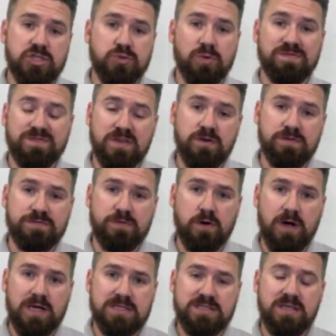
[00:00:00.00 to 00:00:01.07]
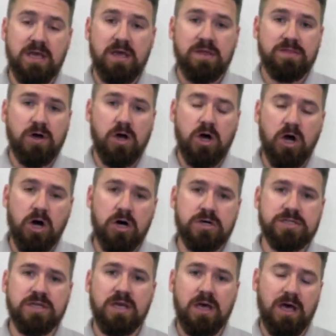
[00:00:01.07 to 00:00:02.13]
reveal for us the heart
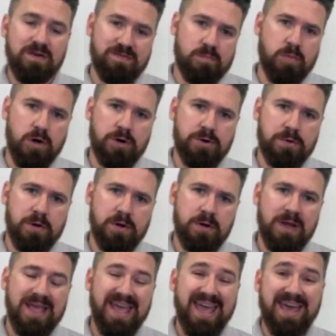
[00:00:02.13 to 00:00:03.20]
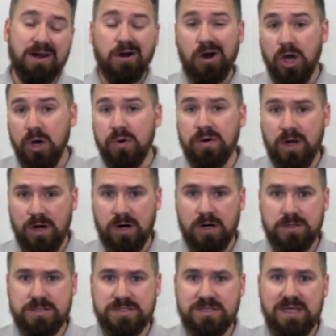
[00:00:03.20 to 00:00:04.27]
of a murderer and our own
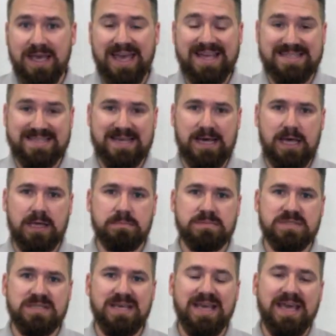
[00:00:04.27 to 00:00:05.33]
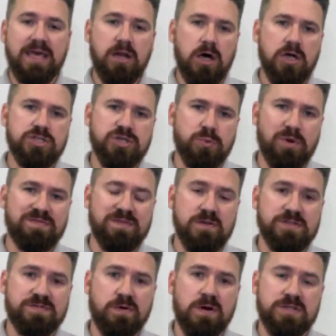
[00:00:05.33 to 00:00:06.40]
hearts at times, it also
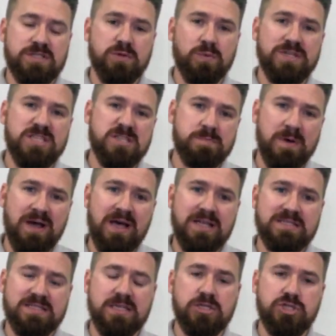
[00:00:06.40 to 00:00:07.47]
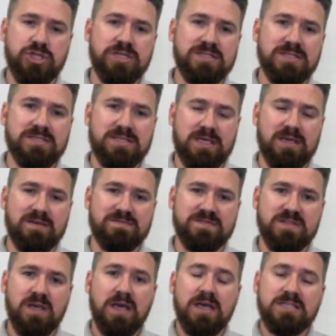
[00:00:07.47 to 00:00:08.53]
reveals for us the response that Jesus gives
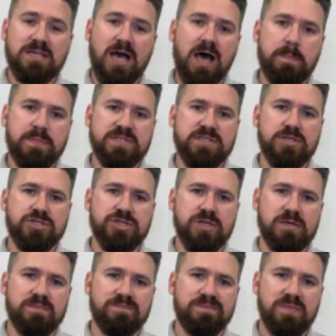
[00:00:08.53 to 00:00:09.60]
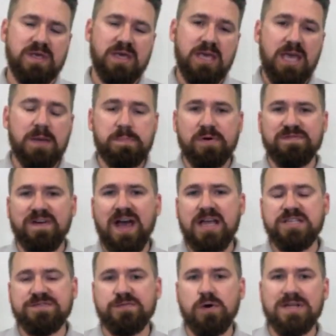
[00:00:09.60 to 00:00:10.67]
to opposition. It
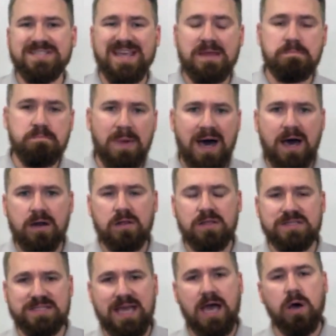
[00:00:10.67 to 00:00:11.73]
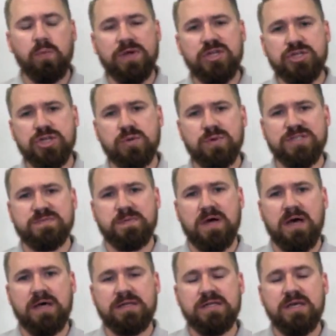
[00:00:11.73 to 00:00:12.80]
provides for us a model as to how we should
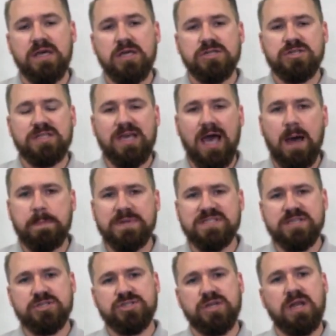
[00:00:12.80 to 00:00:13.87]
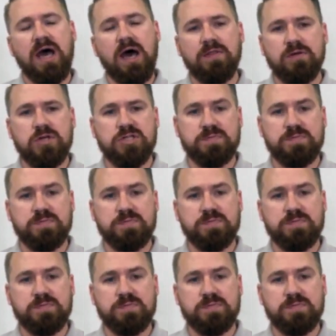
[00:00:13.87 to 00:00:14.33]
respond to the opposition others